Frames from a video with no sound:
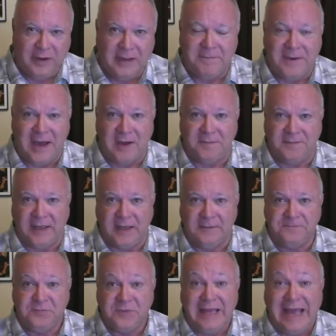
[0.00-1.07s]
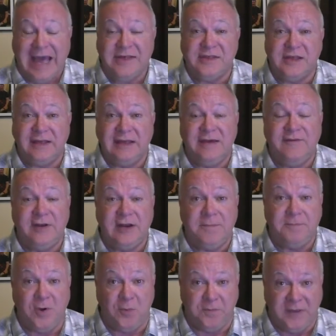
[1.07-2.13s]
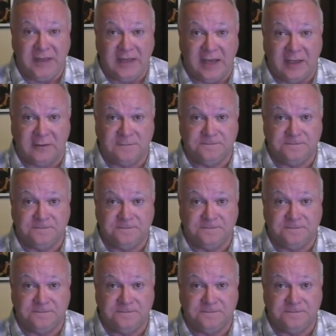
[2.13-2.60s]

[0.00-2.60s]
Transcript: about me. He hasn't given up on me yet.